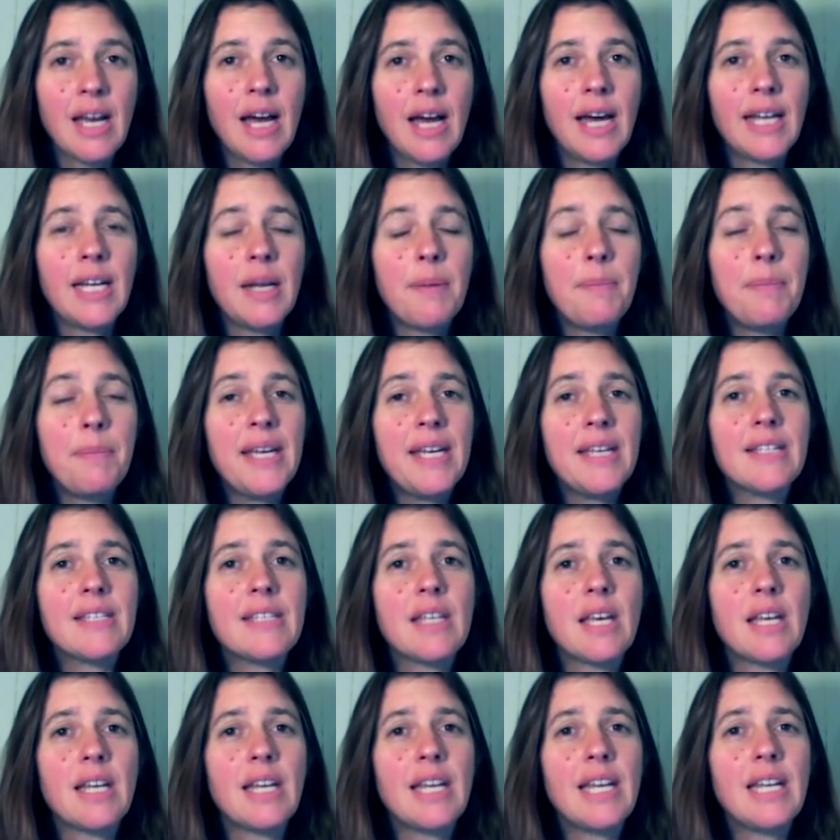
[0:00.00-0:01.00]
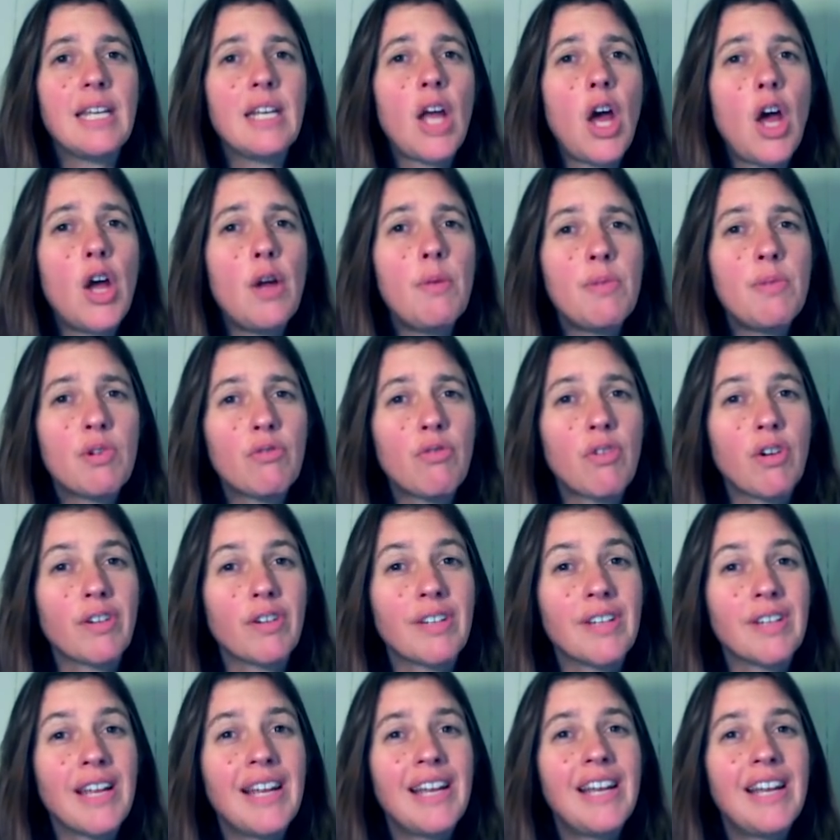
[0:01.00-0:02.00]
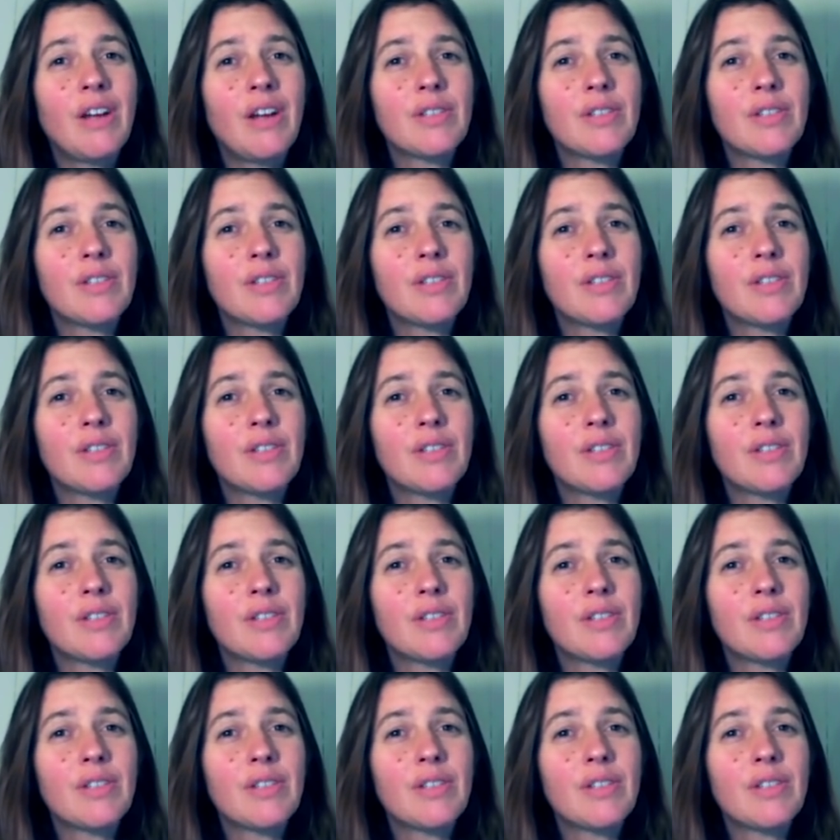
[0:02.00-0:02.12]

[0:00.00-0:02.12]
And it appears that in Omicron,